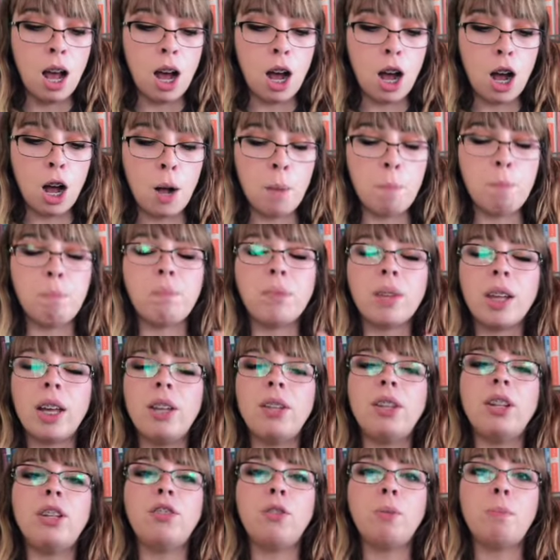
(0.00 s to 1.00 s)
And
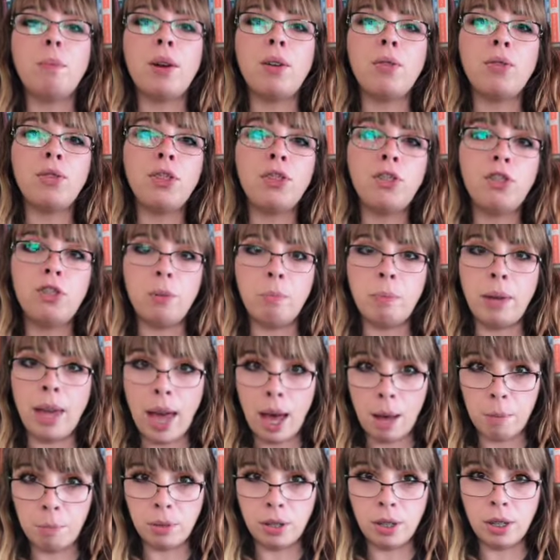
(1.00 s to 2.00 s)
it's about the ship
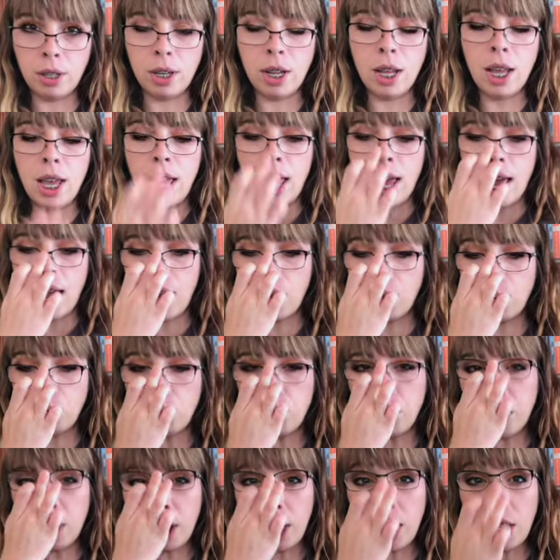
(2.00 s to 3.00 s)
captain.
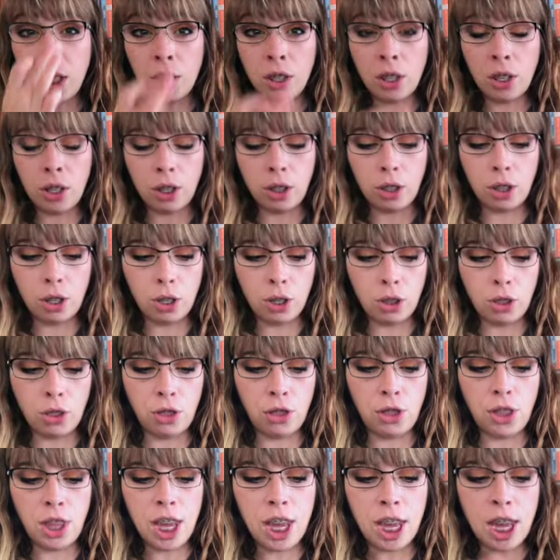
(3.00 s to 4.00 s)
And really the
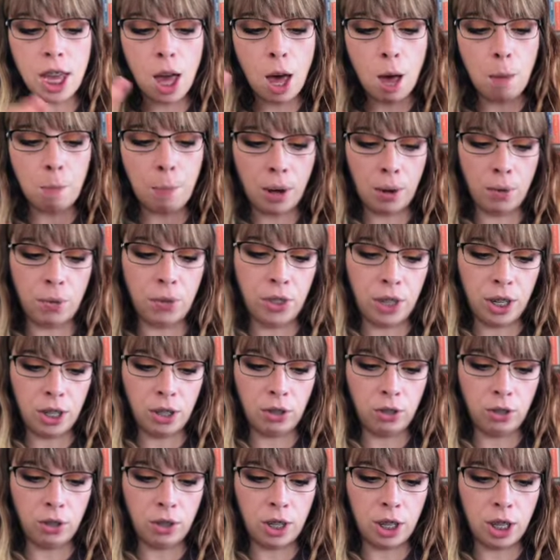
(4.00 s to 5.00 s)
thing about
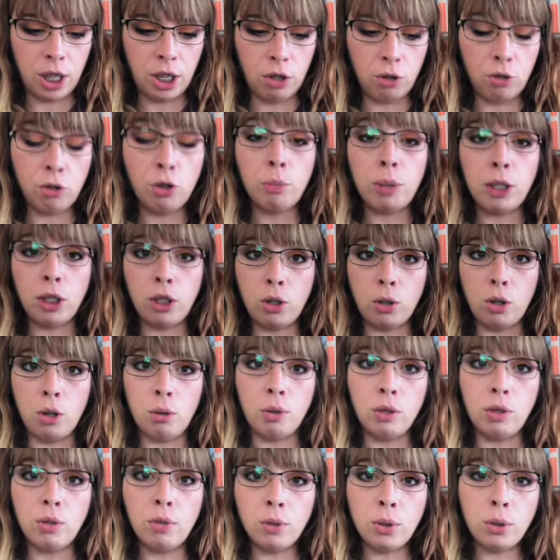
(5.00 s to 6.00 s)
this that drew me to
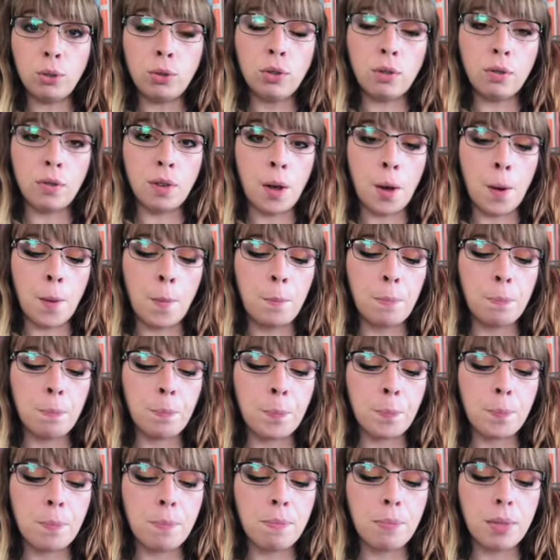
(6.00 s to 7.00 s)
it was, first of all,
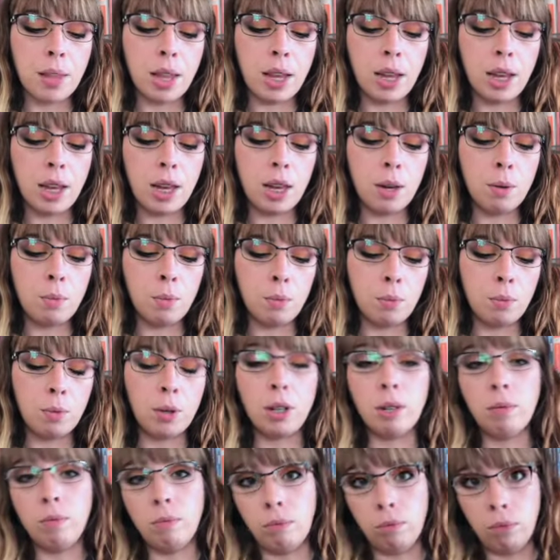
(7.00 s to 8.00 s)

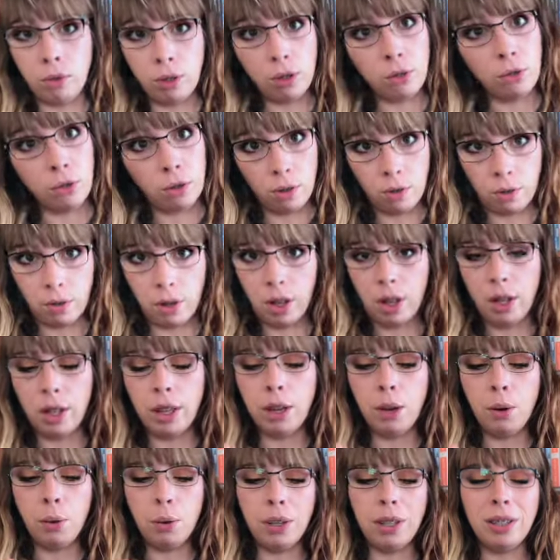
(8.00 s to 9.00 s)
First of all,
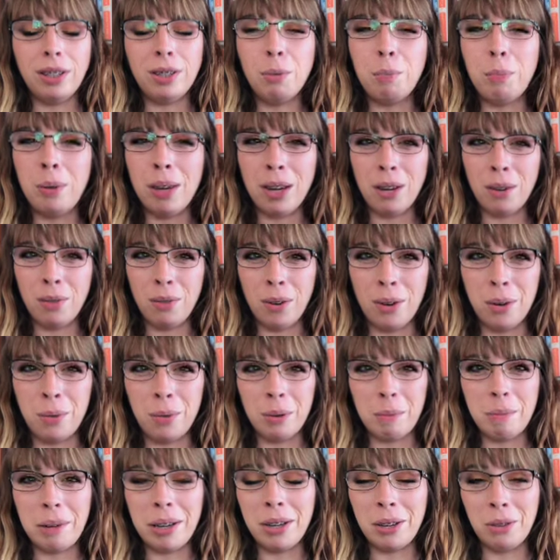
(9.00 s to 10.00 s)
it was a pick for
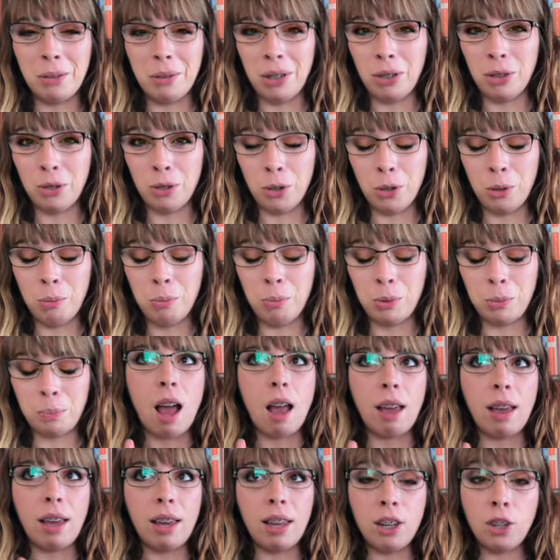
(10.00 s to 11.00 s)
one of my Goodreads groups.
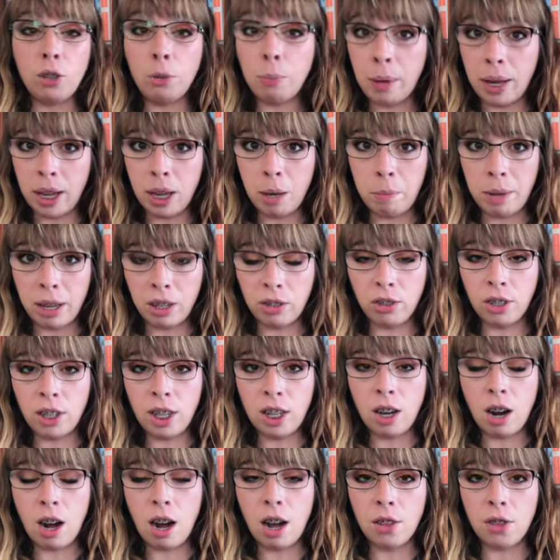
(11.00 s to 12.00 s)
It is by a
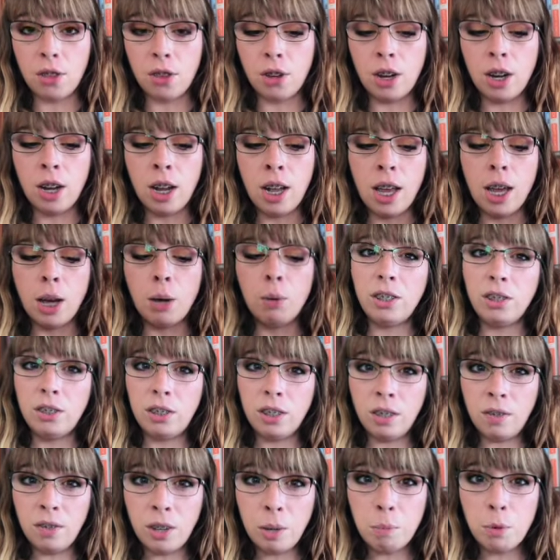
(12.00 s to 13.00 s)
Mexican author. It was
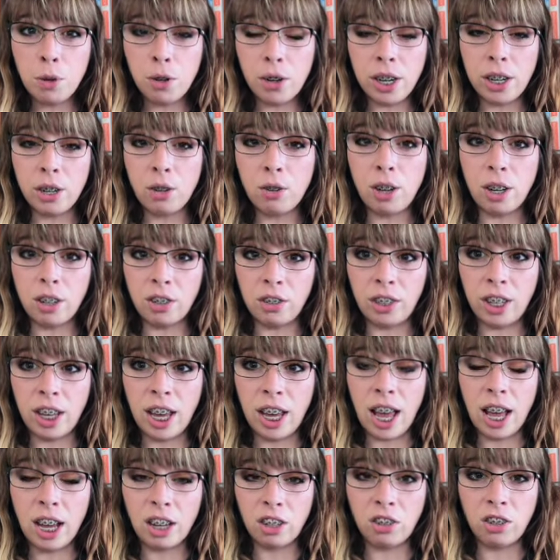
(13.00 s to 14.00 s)
Silvia Moreno Garcia
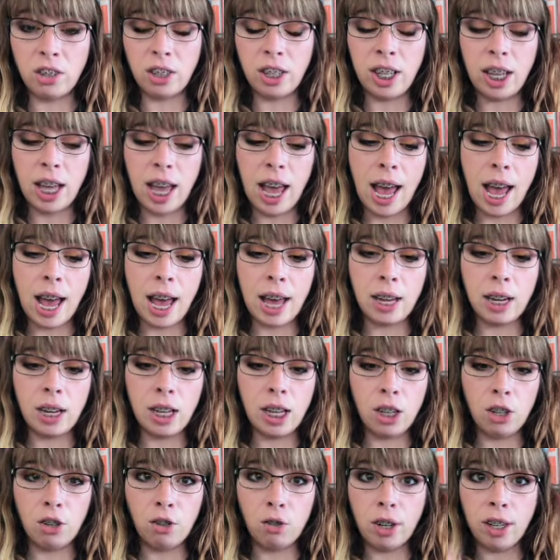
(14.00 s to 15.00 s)
actually had
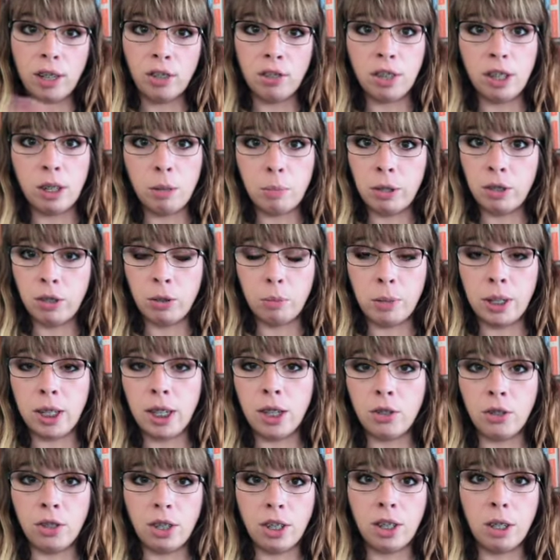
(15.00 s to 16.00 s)
it translated by somebody
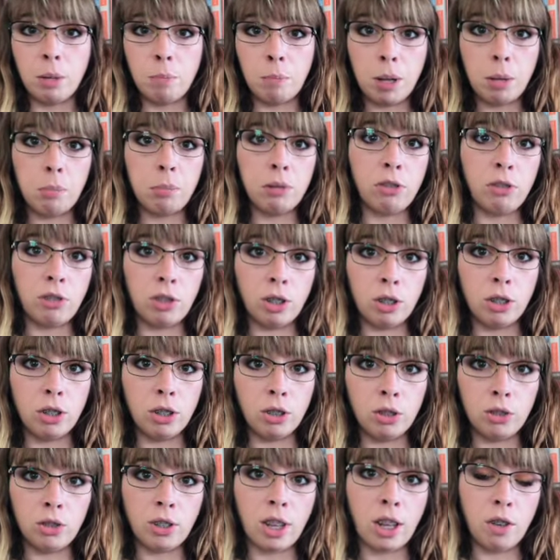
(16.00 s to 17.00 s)
else and then published it
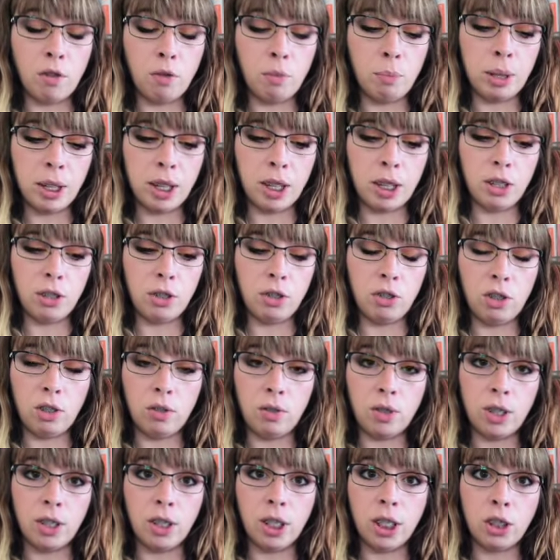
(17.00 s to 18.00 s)
herself because she
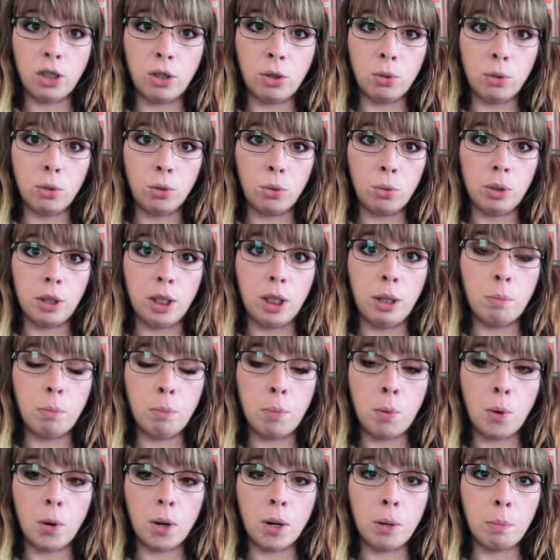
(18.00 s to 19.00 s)
felt like this was a really
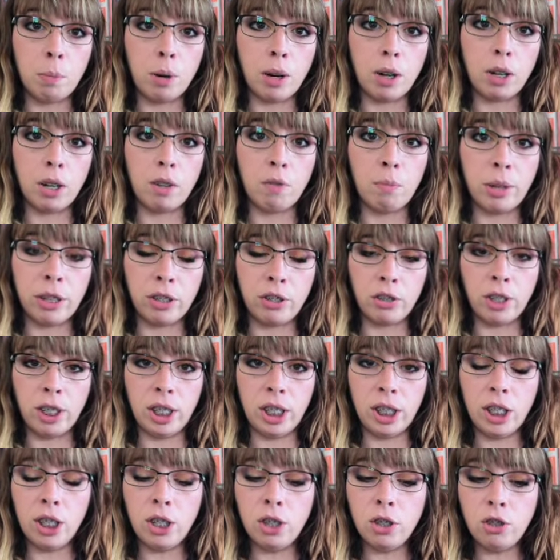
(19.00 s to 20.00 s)
important part of
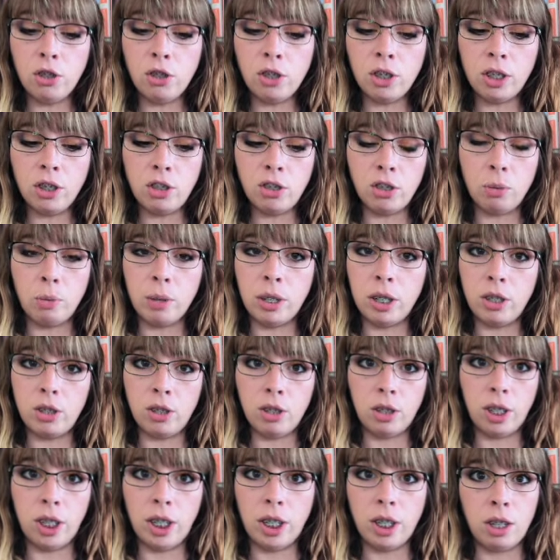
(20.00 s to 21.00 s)
Mexican literature and she wanted
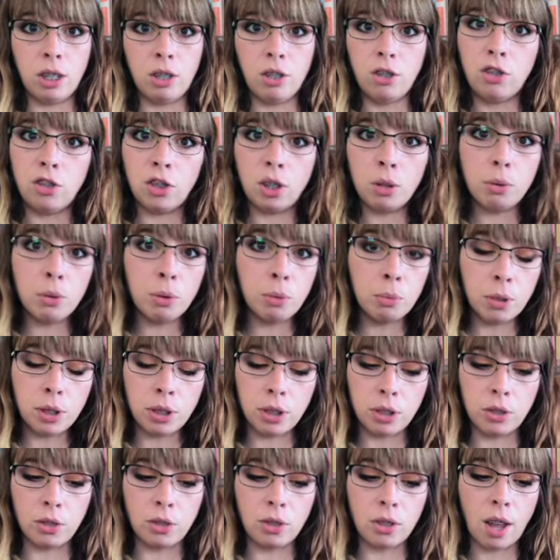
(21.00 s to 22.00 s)
to like share it with the
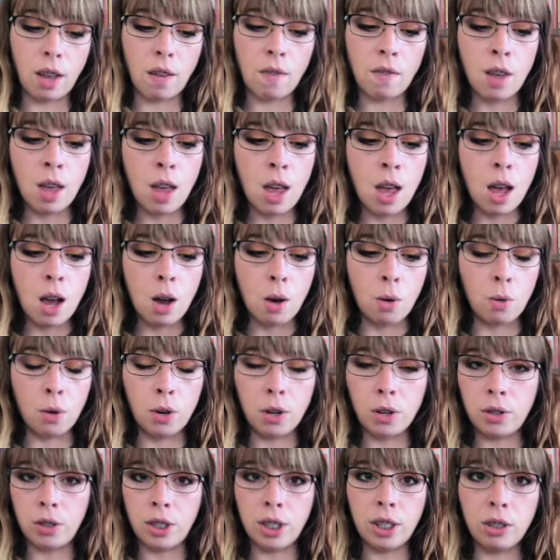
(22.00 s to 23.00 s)
world and stuff,
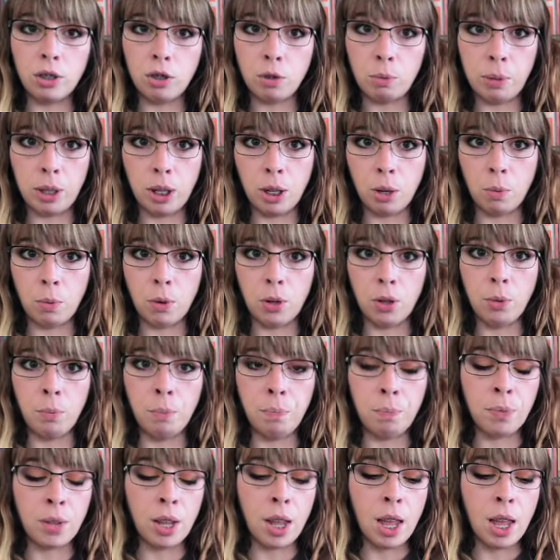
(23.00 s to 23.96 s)
or the English speaking world.